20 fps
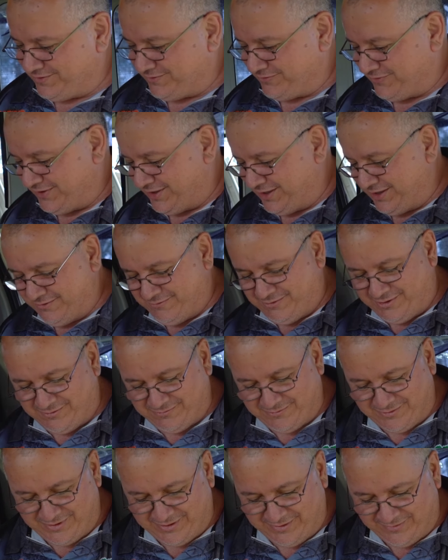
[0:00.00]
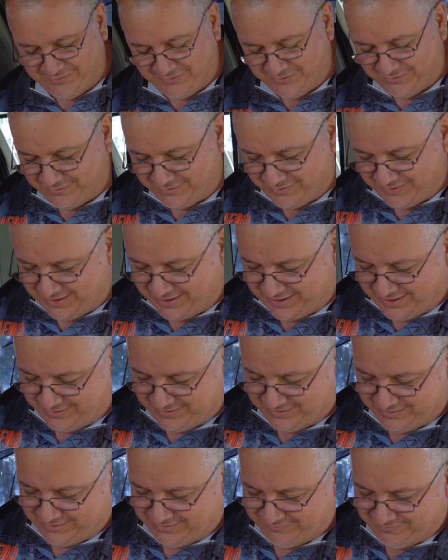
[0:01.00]
And I'll tell you what. While he's doing that,
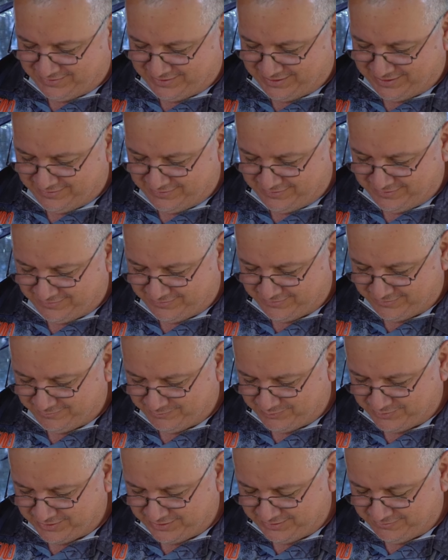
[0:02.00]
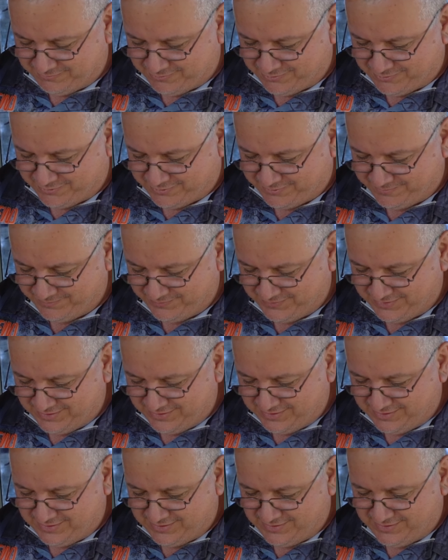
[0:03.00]
even though this is pretty warm,
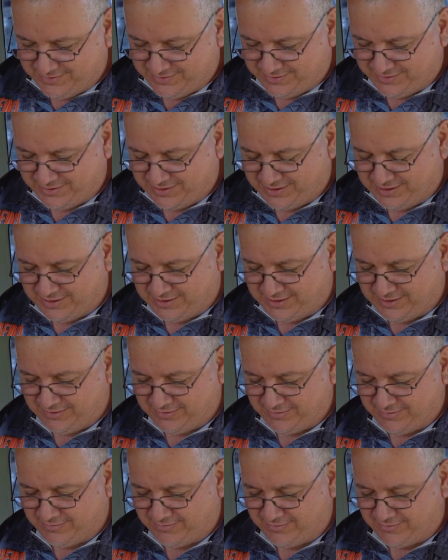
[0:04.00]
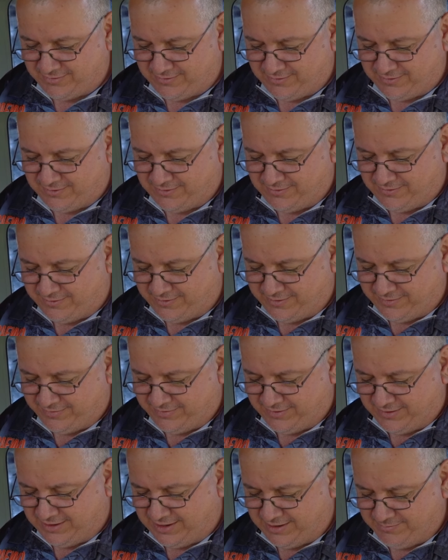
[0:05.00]
I'm going to
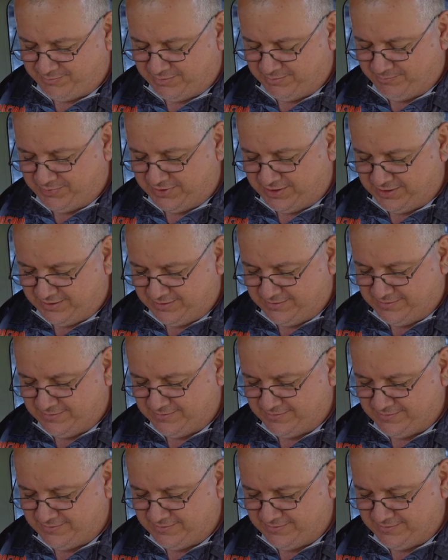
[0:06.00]
slice it up a bit.